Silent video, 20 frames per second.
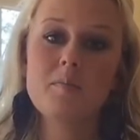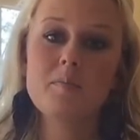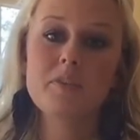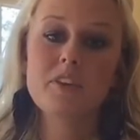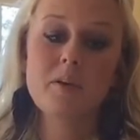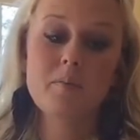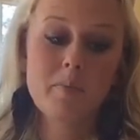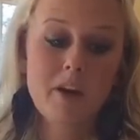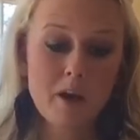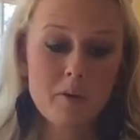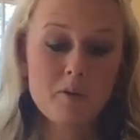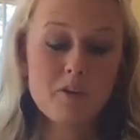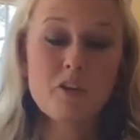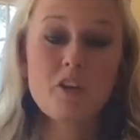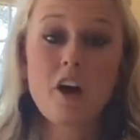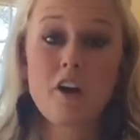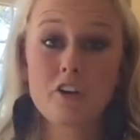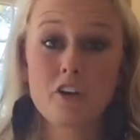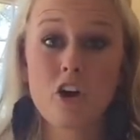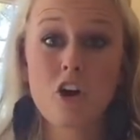combined with
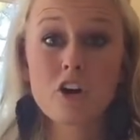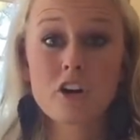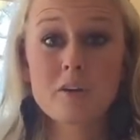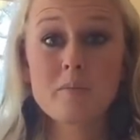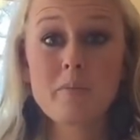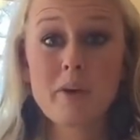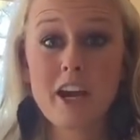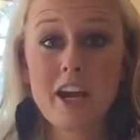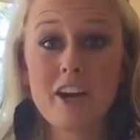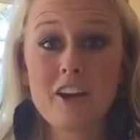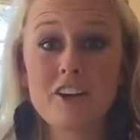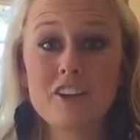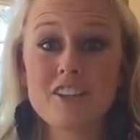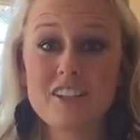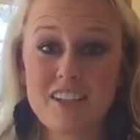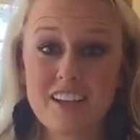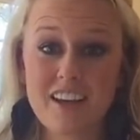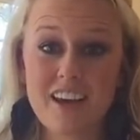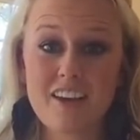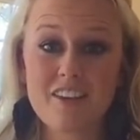how y'all can pair
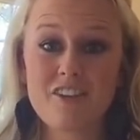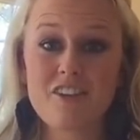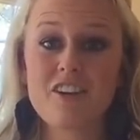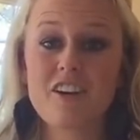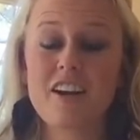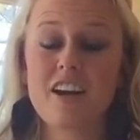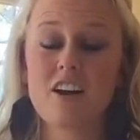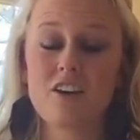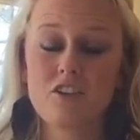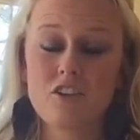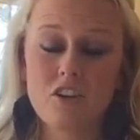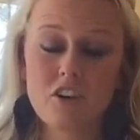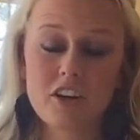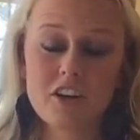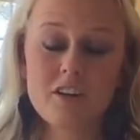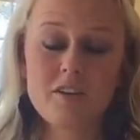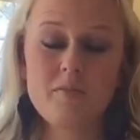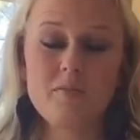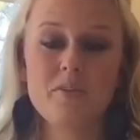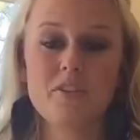together and how y'all
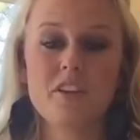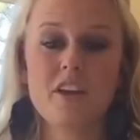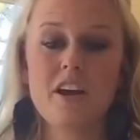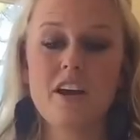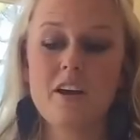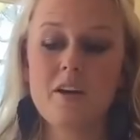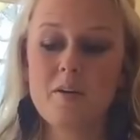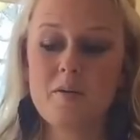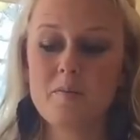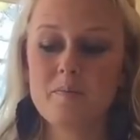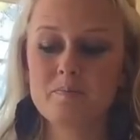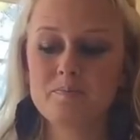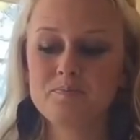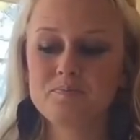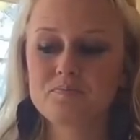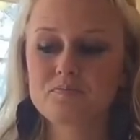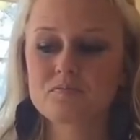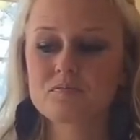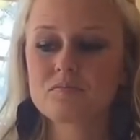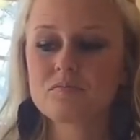can
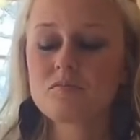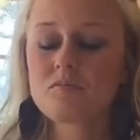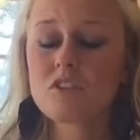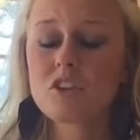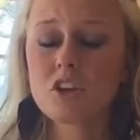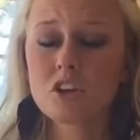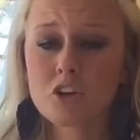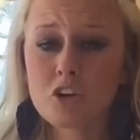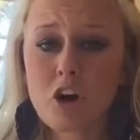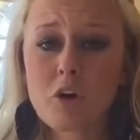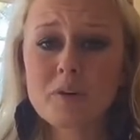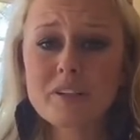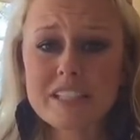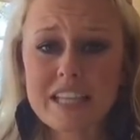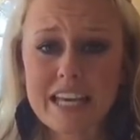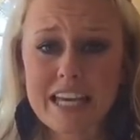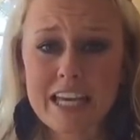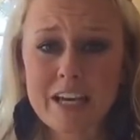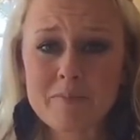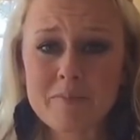grow a
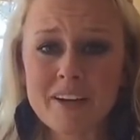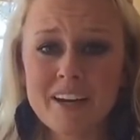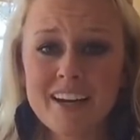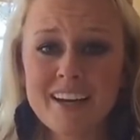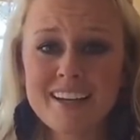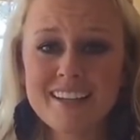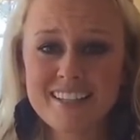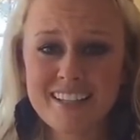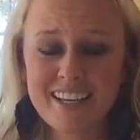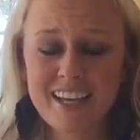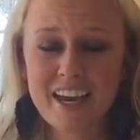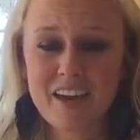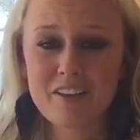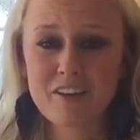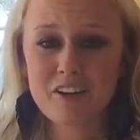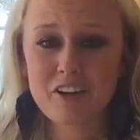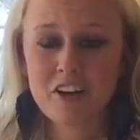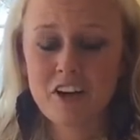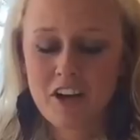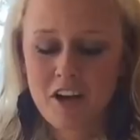team
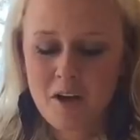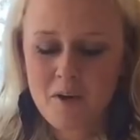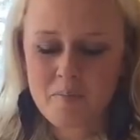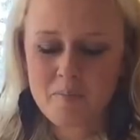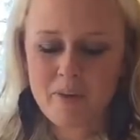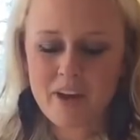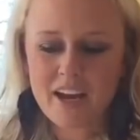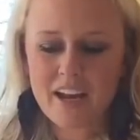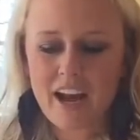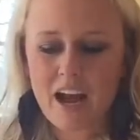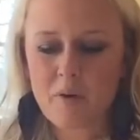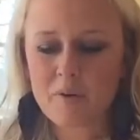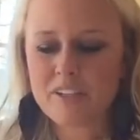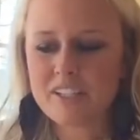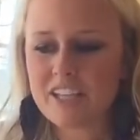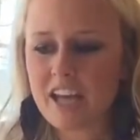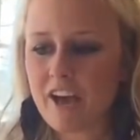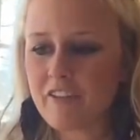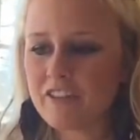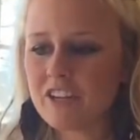together. But I would
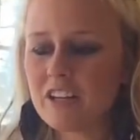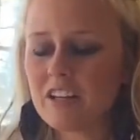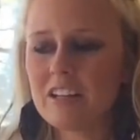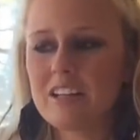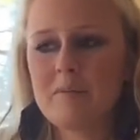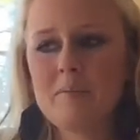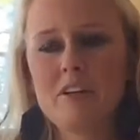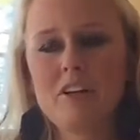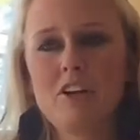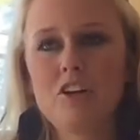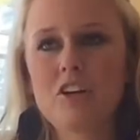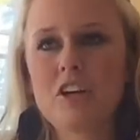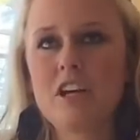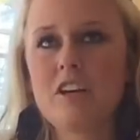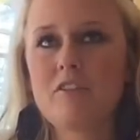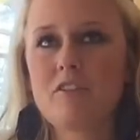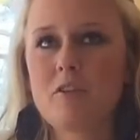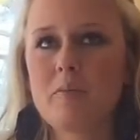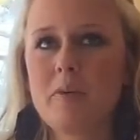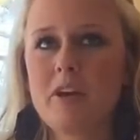definitely be
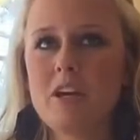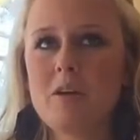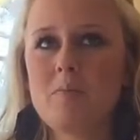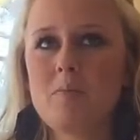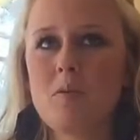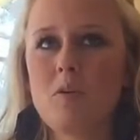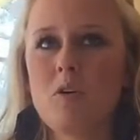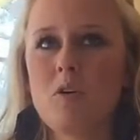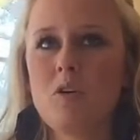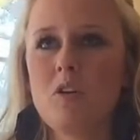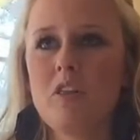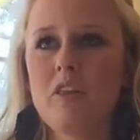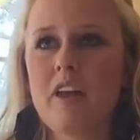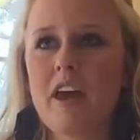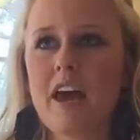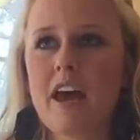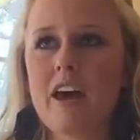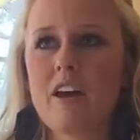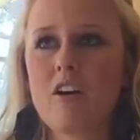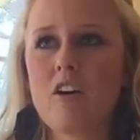looking for people
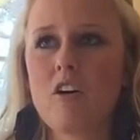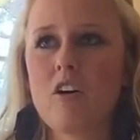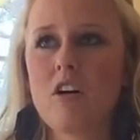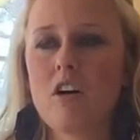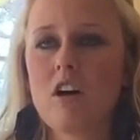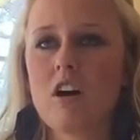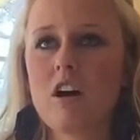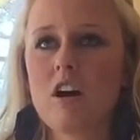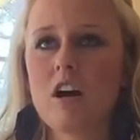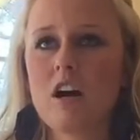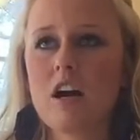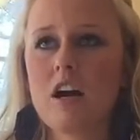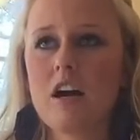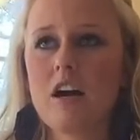that are